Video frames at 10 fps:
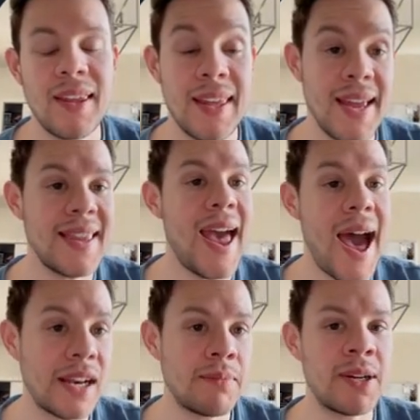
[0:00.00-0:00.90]
get that
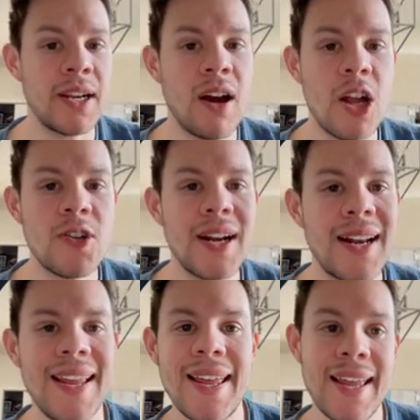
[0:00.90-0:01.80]
out of the money
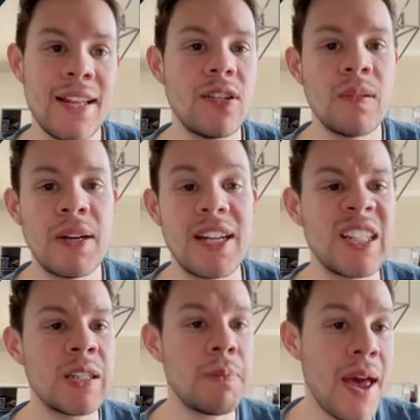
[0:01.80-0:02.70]
contract into the money,
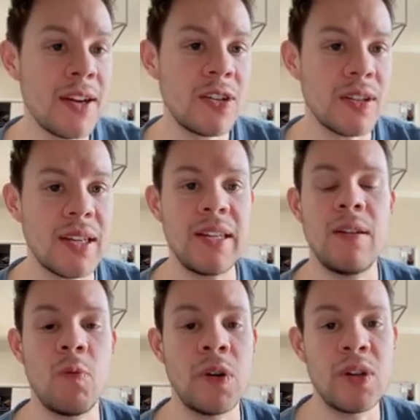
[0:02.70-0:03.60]

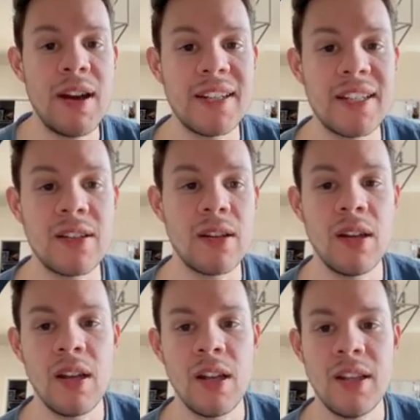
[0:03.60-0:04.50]
especially when you have
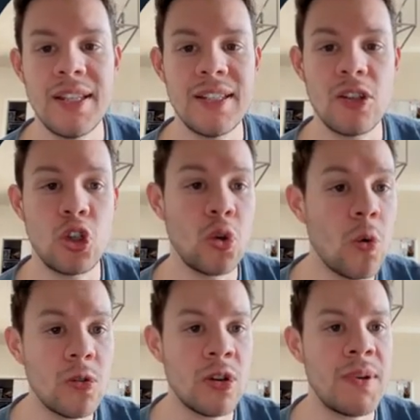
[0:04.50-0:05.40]
these
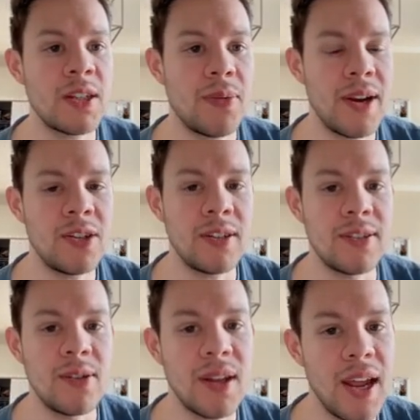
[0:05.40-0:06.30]
short-term
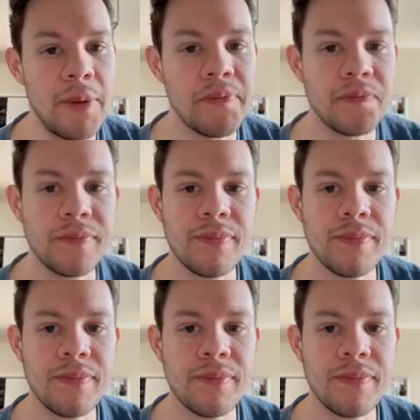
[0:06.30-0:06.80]
expirations. Okay,